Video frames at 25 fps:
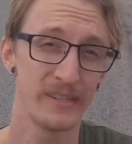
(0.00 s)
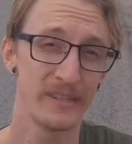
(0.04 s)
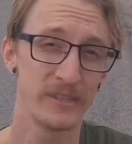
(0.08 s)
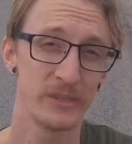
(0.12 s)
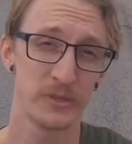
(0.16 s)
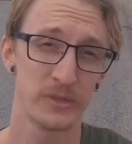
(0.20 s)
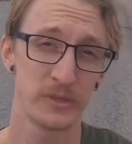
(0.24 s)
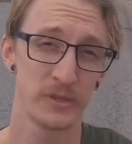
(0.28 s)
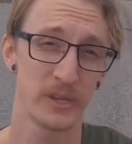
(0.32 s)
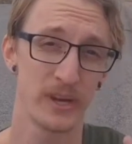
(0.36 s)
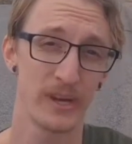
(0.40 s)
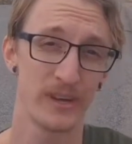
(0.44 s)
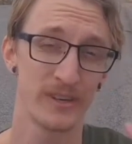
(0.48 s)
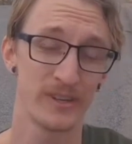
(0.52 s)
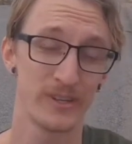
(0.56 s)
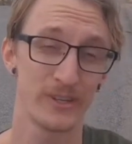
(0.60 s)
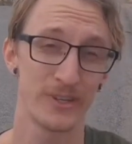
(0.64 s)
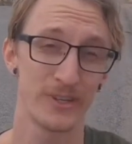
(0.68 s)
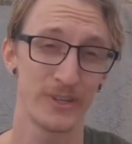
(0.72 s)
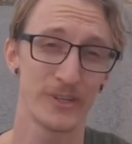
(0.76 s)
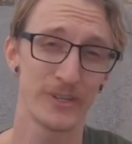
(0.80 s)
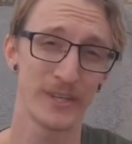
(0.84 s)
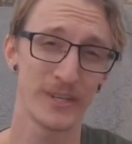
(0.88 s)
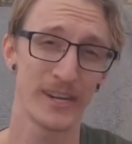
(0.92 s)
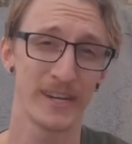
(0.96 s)
As you saw
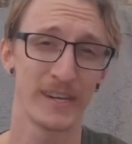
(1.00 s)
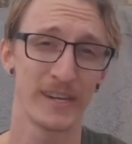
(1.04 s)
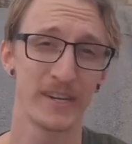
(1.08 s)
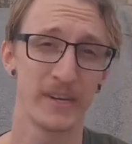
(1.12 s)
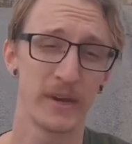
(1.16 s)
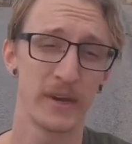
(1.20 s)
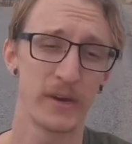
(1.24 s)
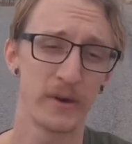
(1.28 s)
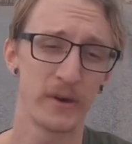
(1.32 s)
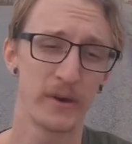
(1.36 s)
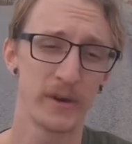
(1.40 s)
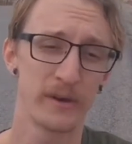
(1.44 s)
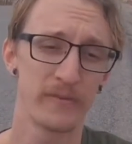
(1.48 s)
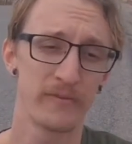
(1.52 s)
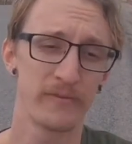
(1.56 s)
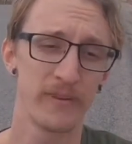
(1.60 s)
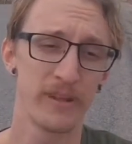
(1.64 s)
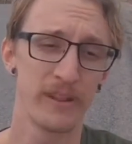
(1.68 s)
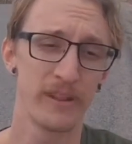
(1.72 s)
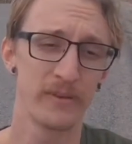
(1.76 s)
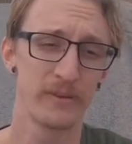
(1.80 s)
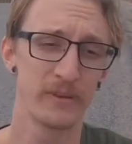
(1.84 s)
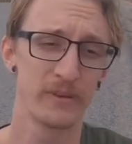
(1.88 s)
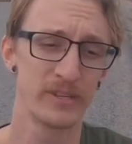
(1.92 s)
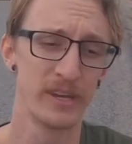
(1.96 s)
just a second ago, that
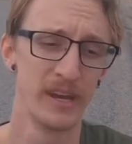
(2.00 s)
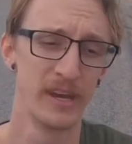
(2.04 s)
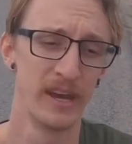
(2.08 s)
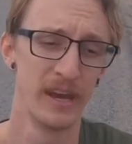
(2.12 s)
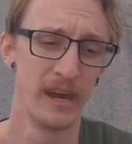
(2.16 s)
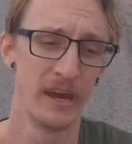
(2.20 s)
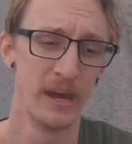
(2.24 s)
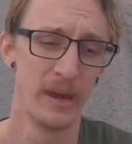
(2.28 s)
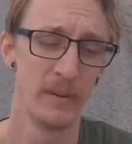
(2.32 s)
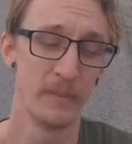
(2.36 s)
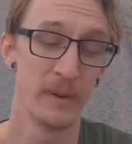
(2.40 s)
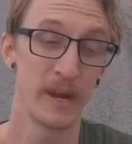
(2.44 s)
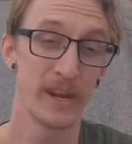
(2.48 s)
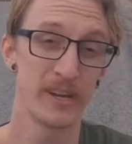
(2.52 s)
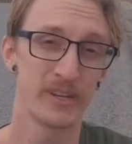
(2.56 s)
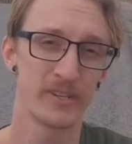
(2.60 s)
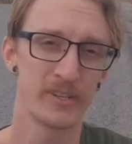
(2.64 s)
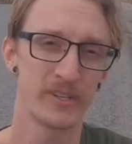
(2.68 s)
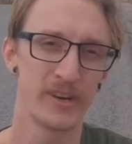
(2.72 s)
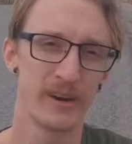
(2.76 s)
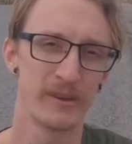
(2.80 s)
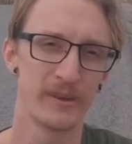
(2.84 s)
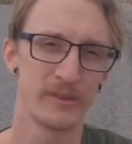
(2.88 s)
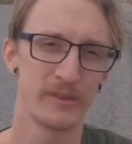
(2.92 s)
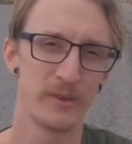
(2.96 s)
fellow was making
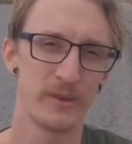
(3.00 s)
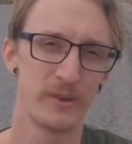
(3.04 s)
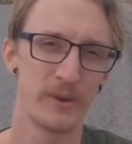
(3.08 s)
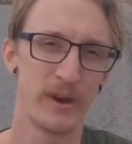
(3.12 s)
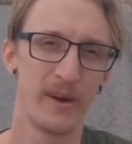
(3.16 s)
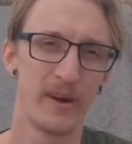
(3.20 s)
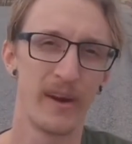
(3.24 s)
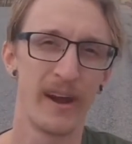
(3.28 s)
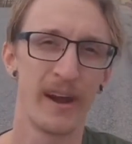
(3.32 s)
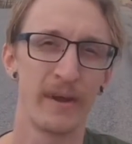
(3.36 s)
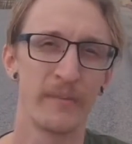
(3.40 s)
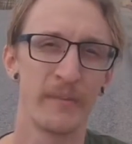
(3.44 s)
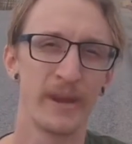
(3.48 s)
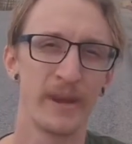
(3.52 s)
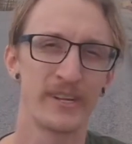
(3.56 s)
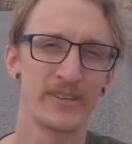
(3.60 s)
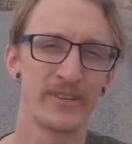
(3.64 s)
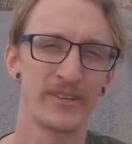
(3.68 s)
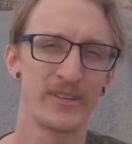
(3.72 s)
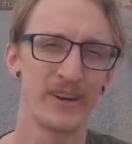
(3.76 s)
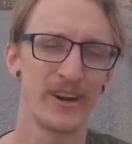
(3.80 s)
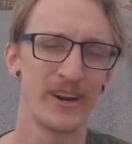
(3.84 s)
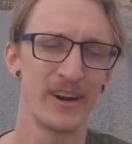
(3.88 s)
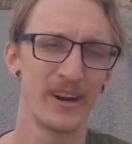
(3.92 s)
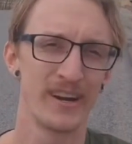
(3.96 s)
sure I was doing all right, make
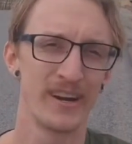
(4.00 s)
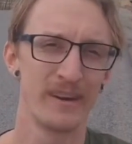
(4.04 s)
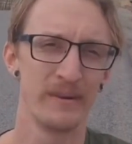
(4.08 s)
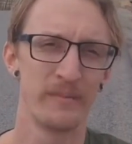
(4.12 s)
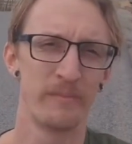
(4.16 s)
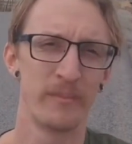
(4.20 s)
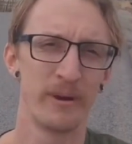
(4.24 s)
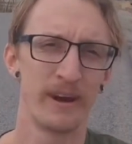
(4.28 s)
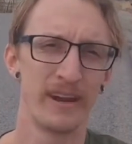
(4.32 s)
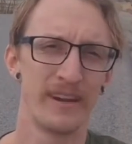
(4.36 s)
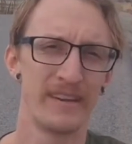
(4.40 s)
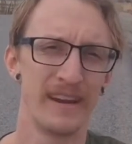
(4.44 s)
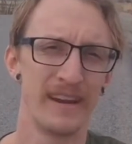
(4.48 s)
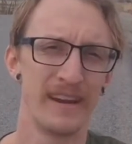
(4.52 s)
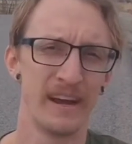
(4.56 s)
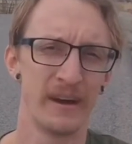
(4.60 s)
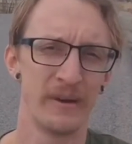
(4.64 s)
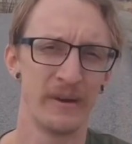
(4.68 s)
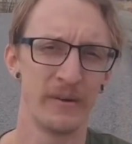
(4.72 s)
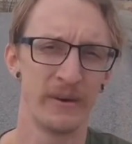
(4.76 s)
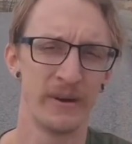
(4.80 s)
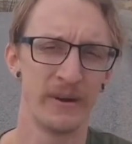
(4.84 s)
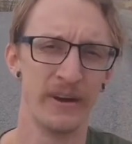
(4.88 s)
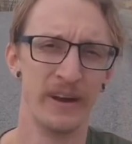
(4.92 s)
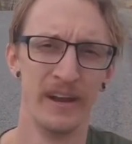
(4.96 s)
sure I didn't break
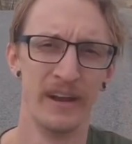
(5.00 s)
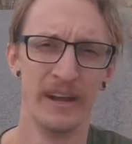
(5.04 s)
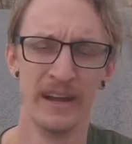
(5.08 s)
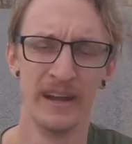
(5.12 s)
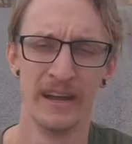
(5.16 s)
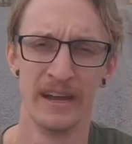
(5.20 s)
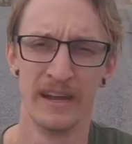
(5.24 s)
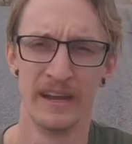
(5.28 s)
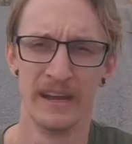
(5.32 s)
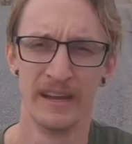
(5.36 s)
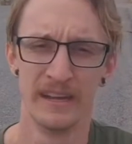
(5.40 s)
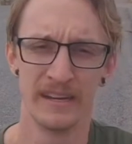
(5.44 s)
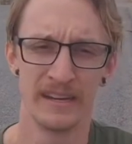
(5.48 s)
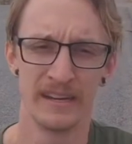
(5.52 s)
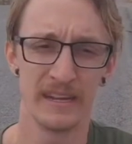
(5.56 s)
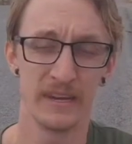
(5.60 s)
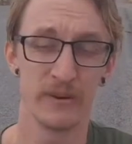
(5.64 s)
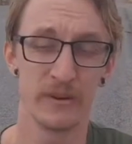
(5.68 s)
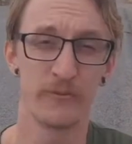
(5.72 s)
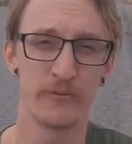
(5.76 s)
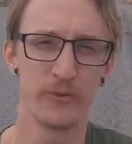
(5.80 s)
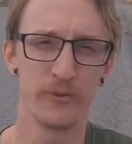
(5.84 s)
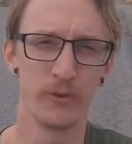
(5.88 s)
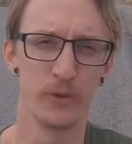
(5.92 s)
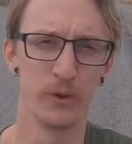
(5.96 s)
down or
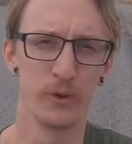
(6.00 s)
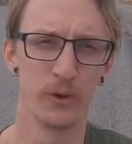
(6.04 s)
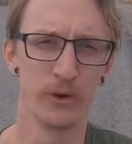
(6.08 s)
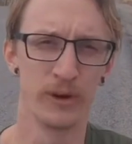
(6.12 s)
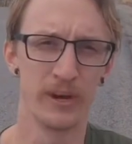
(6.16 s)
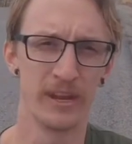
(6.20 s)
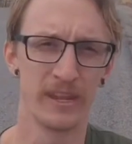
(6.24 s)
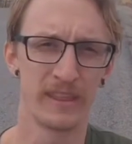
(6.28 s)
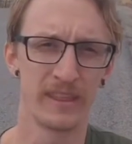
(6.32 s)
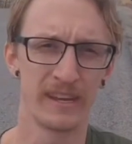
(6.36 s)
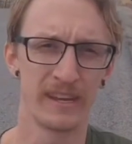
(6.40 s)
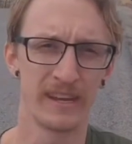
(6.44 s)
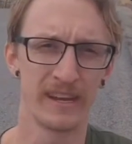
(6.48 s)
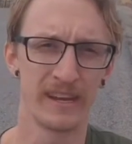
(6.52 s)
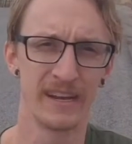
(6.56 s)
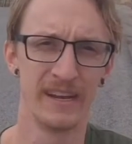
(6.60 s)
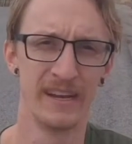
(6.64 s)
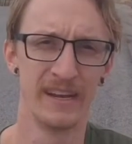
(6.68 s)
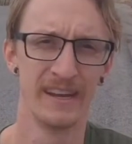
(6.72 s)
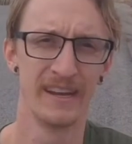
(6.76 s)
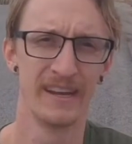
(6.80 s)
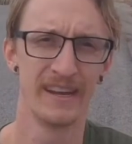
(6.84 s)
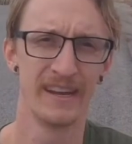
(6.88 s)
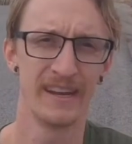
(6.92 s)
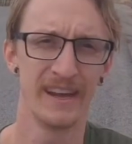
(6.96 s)
needed fuel or anything,
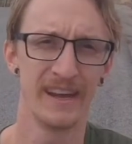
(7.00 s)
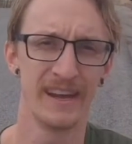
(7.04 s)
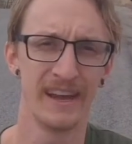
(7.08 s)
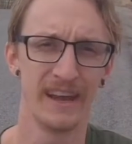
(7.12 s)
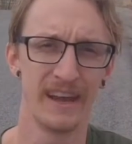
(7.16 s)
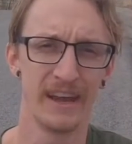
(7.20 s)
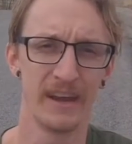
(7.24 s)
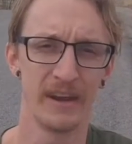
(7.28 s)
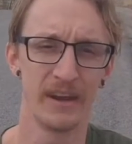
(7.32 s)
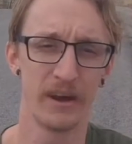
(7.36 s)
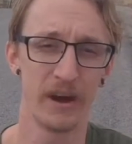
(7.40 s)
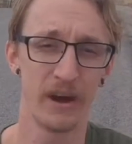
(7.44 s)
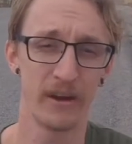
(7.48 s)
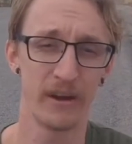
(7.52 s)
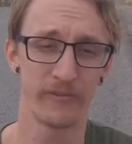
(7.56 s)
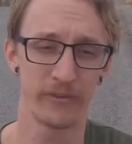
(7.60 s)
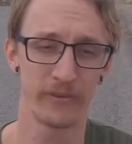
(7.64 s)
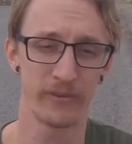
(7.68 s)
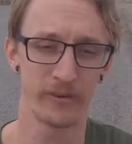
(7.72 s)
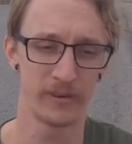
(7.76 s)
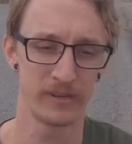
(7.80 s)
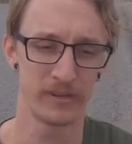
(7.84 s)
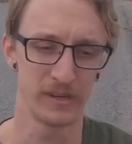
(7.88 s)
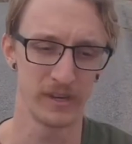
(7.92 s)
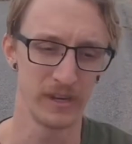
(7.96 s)
and
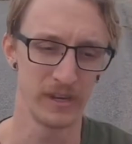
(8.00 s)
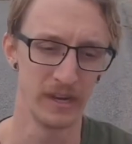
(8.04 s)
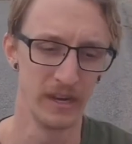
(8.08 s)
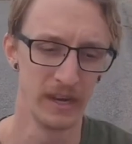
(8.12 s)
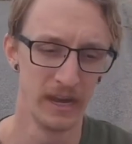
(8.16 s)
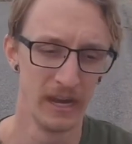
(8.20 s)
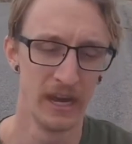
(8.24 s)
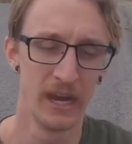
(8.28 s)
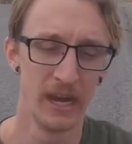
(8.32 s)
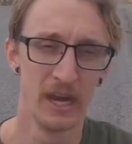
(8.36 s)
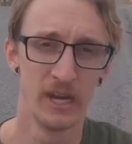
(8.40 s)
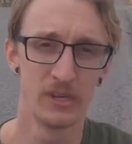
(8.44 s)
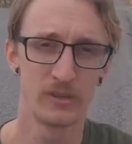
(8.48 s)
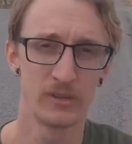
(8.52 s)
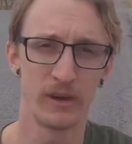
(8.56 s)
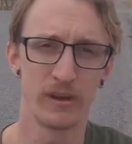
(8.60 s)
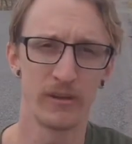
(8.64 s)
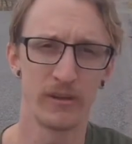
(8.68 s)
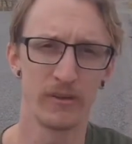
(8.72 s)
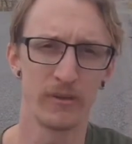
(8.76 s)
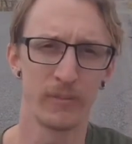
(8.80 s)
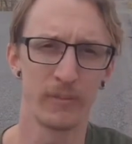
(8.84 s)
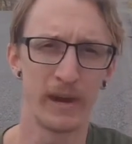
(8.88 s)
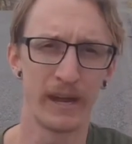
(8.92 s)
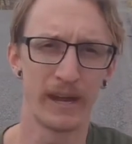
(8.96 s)
offered to
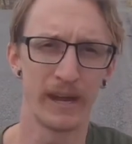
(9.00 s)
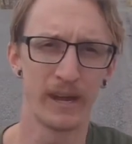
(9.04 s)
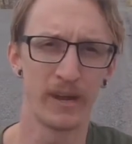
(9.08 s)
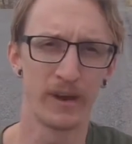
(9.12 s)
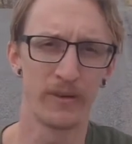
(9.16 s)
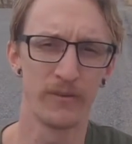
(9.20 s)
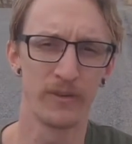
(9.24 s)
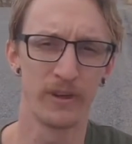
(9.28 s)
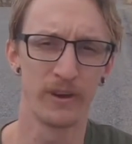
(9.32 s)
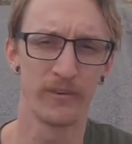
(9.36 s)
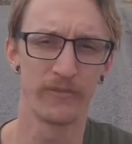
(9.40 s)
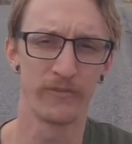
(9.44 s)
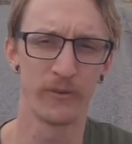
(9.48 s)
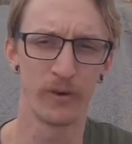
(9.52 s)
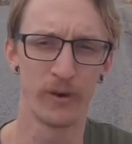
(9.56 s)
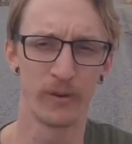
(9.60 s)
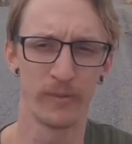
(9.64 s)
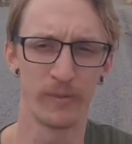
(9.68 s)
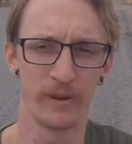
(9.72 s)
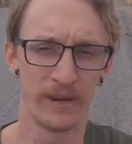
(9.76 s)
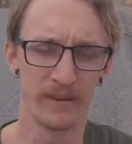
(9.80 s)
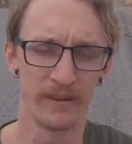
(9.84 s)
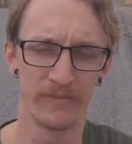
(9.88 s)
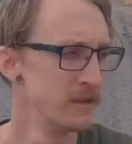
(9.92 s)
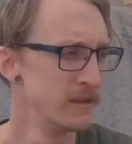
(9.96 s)
trailer the bike over there for
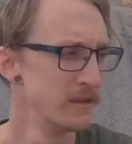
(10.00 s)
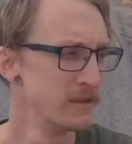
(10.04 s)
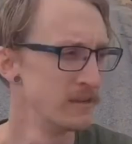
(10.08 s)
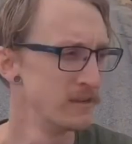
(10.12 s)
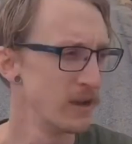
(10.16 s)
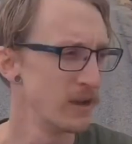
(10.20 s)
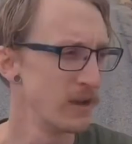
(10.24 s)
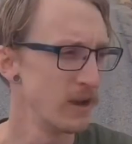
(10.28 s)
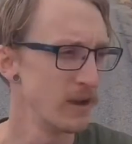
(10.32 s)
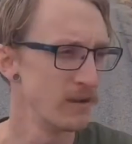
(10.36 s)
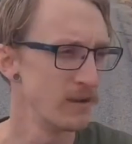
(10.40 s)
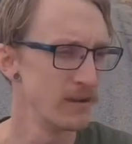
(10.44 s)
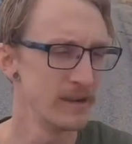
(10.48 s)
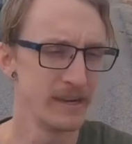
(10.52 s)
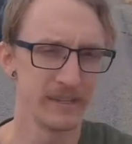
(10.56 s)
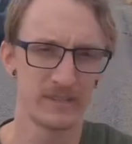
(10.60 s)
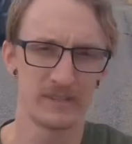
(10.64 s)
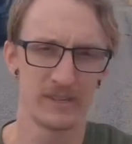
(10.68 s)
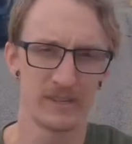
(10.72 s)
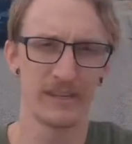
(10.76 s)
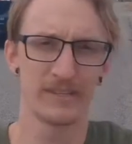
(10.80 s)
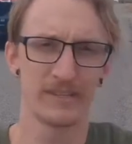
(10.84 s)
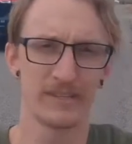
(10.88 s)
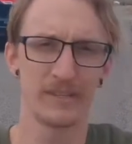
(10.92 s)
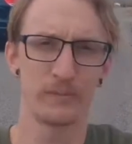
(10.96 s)
me.
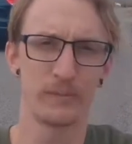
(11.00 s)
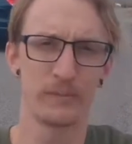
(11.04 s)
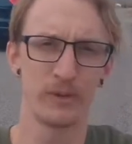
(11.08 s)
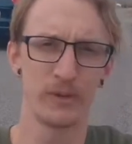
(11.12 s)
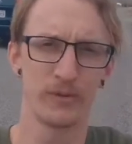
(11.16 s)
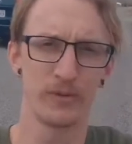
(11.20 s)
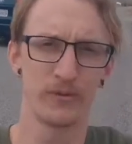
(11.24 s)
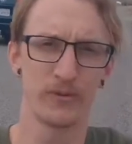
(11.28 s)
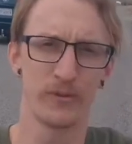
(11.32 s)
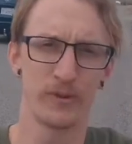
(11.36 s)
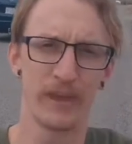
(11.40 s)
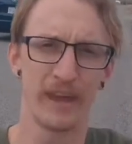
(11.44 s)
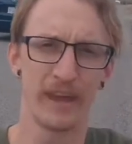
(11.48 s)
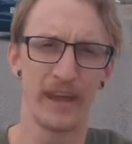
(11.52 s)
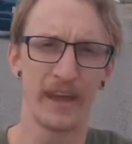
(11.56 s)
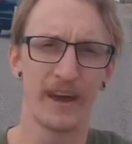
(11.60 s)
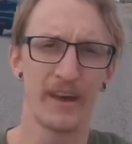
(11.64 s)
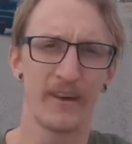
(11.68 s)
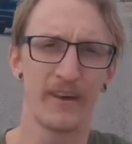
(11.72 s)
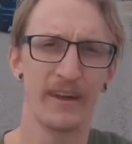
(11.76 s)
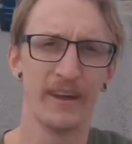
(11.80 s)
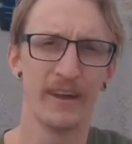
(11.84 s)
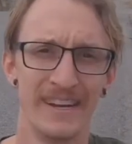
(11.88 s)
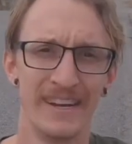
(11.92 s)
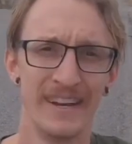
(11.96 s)
It's a beautiful day
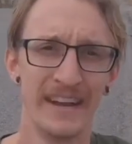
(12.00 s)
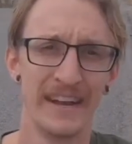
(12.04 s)
out.